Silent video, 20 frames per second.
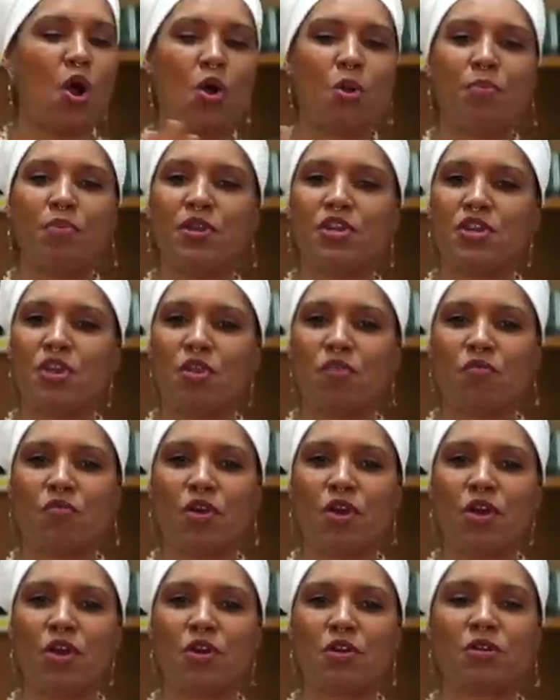open your
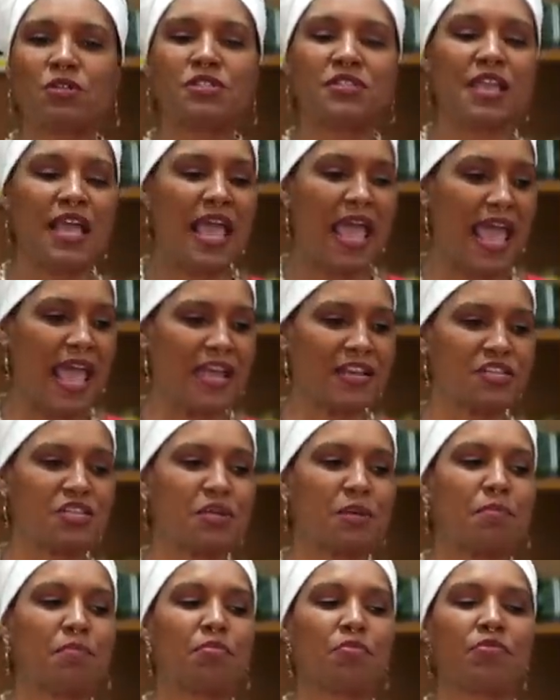roads, and
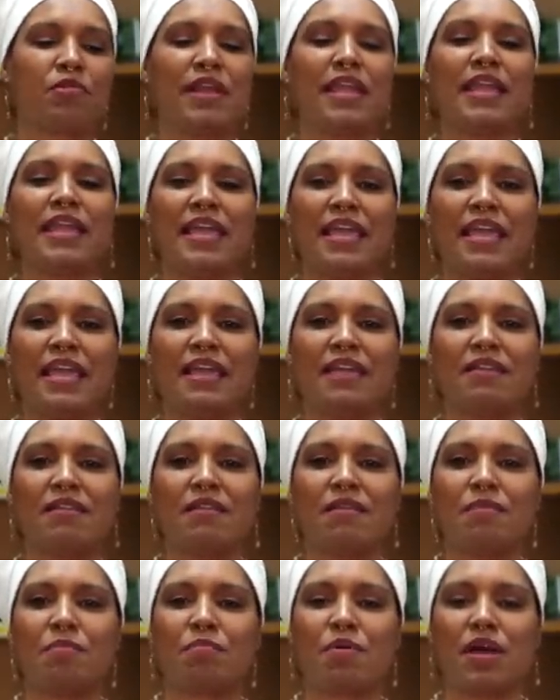to bring in
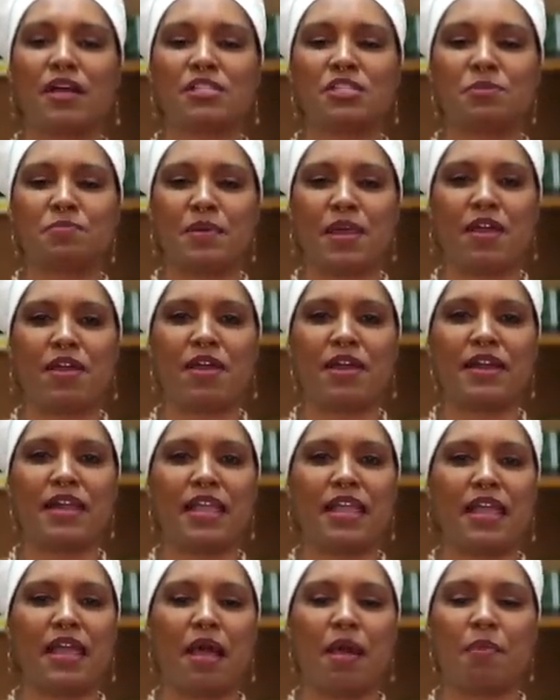
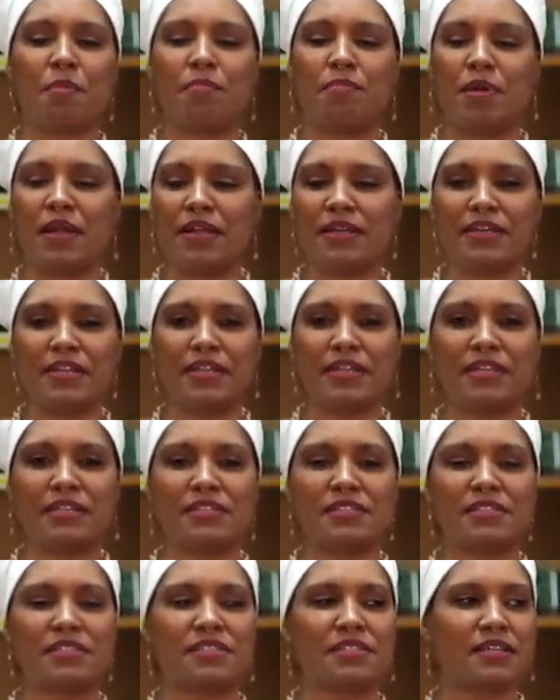prosperity,
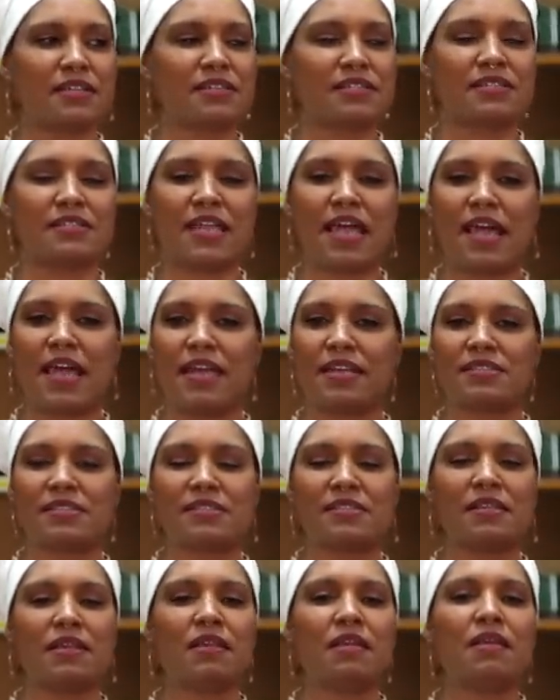abundance,
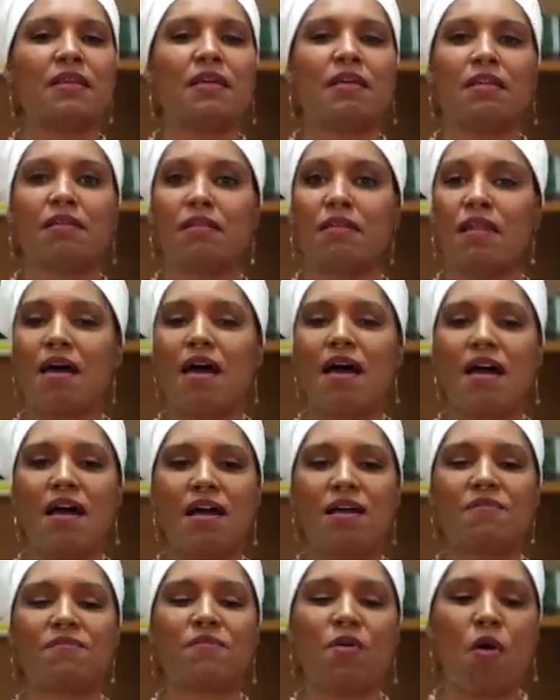success,
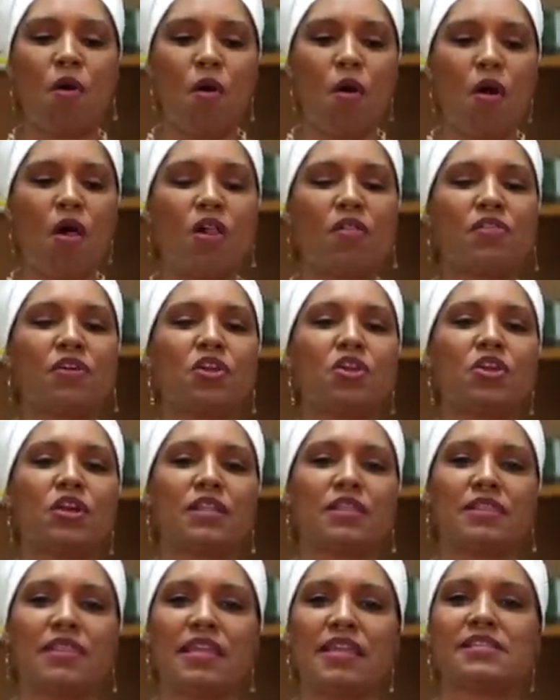love, all the
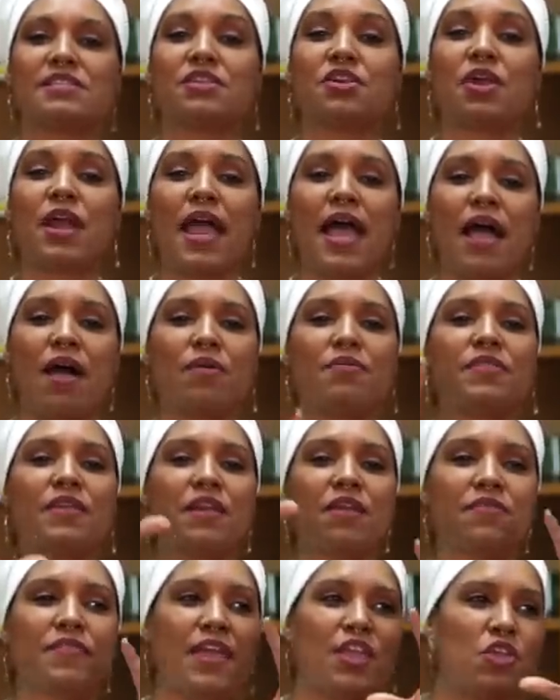good things that are out
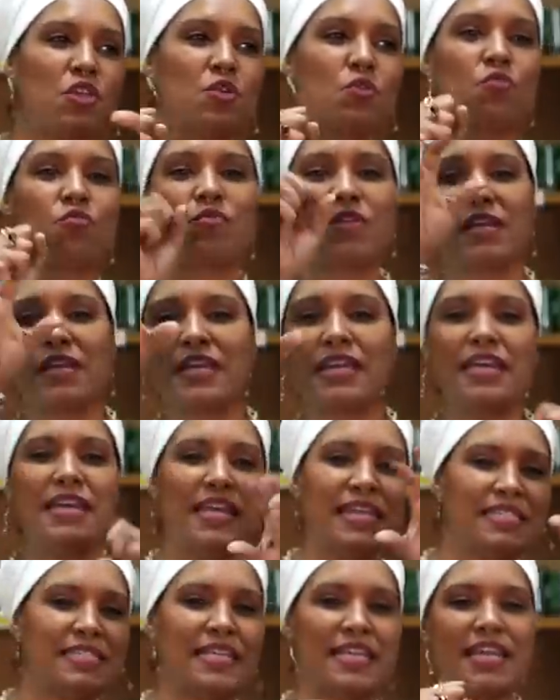there that you really
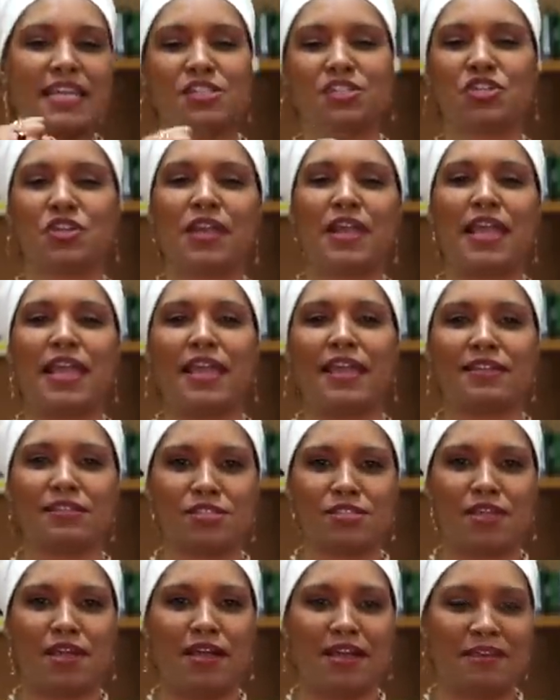need to get your
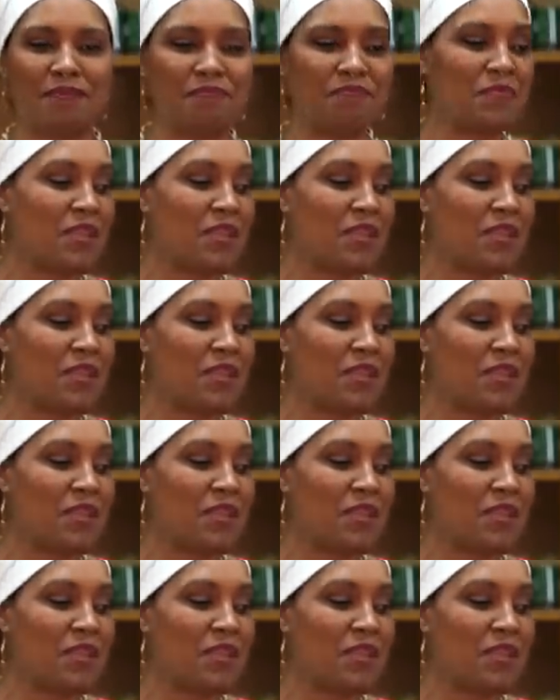hands on.